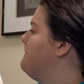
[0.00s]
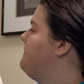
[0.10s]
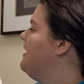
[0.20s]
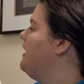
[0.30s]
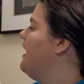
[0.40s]

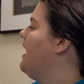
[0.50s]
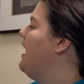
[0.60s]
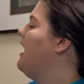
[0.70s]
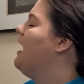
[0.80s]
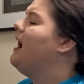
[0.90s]
But
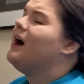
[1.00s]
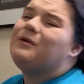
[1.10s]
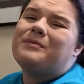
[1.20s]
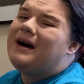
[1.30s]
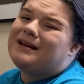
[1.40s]

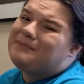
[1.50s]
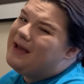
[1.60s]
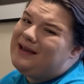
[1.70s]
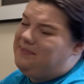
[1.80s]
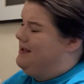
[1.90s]
how about a
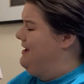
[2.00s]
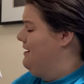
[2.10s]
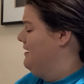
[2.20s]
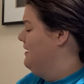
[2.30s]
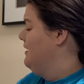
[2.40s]
maybe?
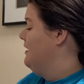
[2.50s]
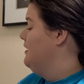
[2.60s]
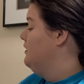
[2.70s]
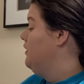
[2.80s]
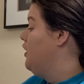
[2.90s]

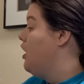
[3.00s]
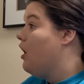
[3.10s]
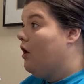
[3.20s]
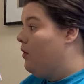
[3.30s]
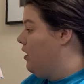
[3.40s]

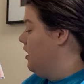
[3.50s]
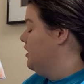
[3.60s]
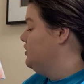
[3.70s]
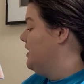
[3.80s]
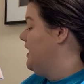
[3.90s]
No,
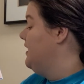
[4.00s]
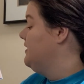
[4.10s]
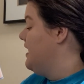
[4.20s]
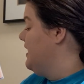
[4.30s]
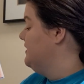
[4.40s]
RJ,
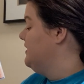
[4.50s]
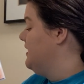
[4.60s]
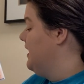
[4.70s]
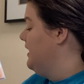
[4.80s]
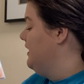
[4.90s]
not
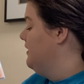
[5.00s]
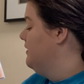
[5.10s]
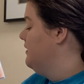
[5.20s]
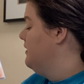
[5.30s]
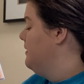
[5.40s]
tonight.
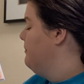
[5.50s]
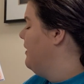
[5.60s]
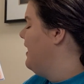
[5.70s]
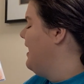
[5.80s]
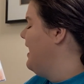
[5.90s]

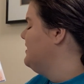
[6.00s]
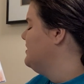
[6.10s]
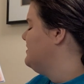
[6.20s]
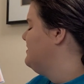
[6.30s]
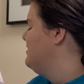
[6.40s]
But I
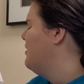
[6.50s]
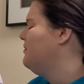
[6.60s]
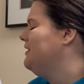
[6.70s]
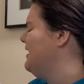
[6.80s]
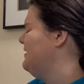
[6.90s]
just
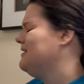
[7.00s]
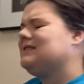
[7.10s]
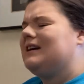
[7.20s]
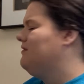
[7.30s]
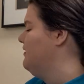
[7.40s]
don't like the
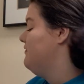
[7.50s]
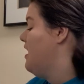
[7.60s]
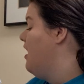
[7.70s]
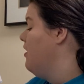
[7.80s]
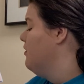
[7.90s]
sound of
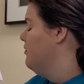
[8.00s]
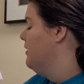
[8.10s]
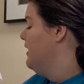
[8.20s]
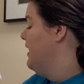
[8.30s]
no.